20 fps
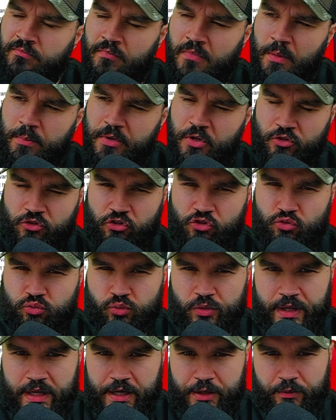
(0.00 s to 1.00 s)
Because it's
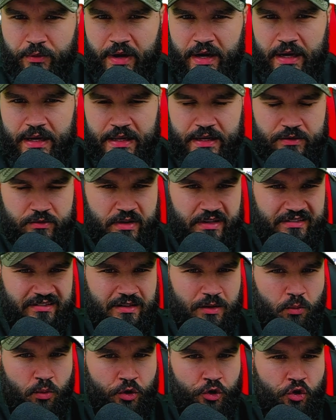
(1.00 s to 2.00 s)
really, really interesting.
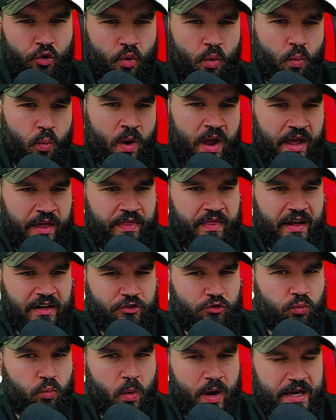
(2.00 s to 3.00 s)
I want to know where
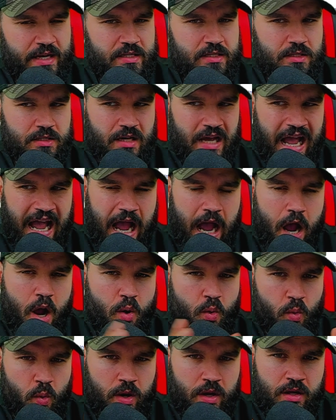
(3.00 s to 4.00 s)
that went.
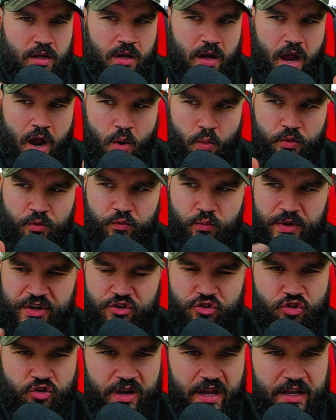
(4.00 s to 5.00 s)
How have we
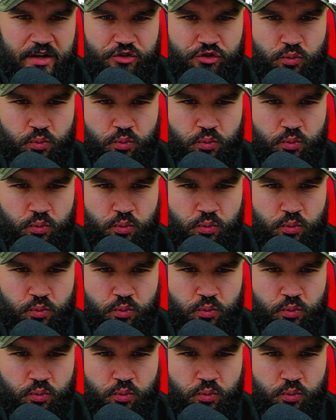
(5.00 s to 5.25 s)
changed?